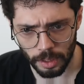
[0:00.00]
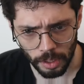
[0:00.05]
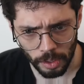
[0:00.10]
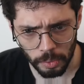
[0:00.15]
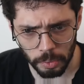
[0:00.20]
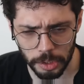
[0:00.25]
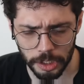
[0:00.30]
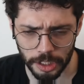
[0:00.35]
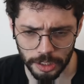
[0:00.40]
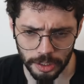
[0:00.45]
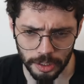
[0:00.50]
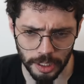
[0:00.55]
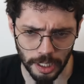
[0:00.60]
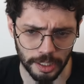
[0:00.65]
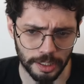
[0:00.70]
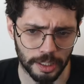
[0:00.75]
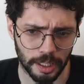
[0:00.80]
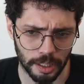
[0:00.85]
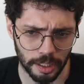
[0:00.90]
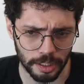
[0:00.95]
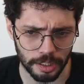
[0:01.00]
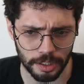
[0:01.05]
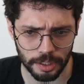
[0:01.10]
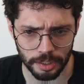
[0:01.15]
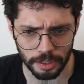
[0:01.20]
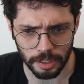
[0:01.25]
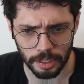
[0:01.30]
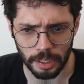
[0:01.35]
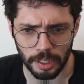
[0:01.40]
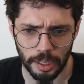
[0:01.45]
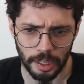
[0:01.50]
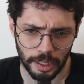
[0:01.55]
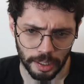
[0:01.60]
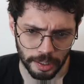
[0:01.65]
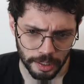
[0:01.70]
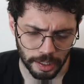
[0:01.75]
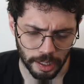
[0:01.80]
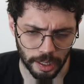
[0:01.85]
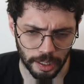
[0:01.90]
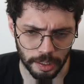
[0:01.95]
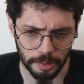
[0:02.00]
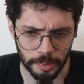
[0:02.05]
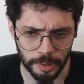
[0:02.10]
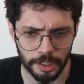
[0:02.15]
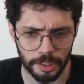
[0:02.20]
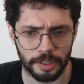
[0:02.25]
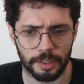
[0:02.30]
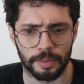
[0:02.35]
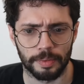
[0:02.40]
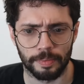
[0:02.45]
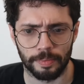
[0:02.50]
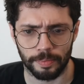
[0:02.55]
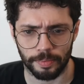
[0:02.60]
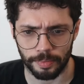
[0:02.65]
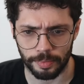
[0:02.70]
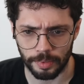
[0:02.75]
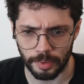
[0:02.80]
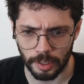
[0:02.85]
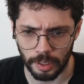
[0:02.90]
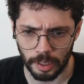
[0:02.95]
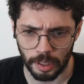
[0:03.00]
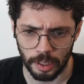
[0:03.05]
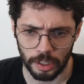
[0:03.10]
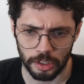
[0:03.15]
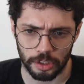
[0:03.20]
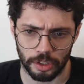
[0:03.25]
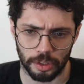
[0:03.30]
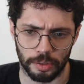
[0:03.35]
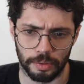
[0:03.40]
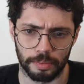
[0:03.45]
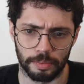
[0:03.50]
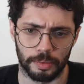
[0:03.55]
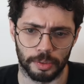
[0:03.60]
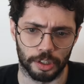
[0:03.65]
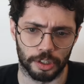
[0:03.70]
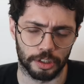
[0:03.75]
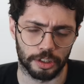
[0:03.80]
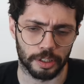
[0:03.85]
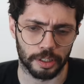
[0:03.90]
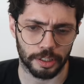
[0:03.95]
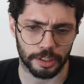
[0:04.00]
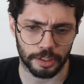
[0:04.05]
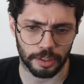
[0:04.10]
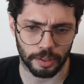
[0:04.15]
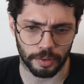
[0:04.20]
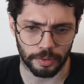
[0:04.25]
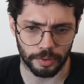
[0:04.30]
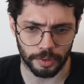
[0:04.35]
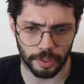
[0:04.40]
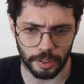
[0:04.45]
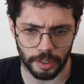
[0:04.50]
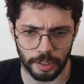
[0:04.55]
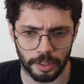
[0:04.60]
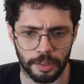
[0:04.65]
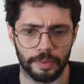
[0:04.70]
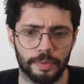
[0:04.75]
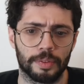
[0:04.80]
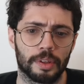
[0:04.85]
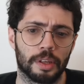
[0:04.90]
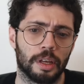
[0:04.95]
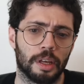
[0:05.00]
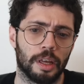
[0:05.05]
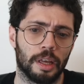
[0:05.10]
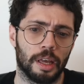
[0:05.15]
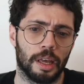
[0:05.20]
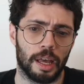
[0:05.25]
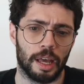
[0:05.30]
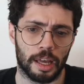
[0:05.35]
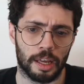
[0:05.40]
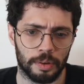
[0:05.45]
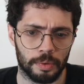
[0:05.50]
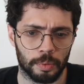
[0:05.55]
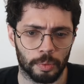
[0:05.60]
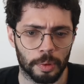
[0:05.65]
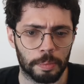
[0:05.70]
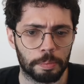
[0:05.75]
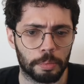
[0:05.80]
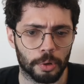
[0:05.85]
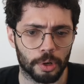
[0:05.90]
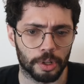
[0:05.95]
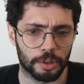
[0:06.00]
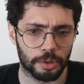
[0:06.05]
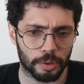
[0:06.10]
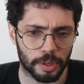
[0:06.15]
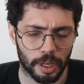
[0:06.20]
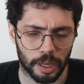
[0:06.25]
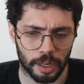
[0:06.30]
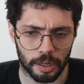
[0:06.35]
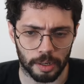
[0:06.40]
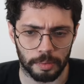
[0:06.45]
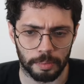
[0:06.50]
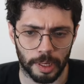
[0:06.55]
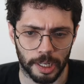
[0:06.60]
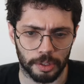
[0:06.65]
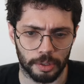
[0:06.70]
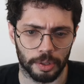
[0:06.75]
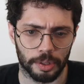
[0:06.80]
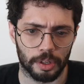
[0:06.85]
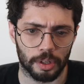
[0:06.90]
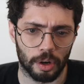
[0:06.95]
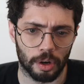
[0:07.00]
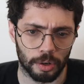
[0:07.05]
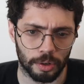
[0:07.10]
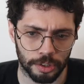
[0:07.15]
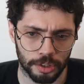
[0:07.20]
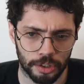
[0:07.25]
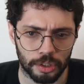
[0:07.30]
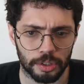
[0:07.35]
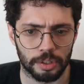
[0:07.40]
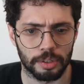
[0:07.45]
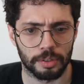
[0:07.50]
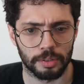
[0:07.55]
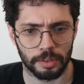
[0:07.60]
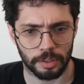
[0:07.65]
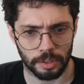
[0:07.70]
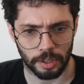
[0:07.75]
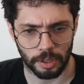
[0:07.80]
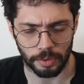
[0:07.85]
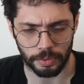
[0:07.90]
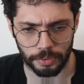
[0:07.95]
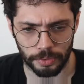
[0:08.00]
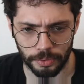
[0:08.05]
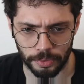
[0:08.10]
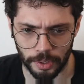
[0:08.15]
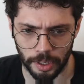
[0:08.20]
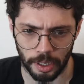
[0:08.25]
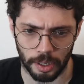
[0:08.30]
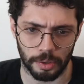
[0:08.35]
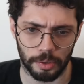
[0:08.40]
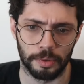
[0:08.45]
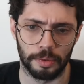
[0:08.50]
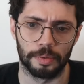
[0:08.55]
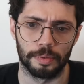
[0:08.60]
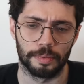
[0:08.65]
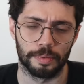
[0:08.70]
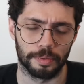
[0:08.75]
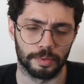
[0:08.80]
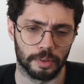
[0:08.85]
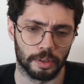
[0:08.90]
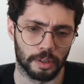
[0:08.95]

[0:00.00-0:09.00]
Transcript: which takes the list, the element. So here it's list of A. And we put it together by doing cons of L,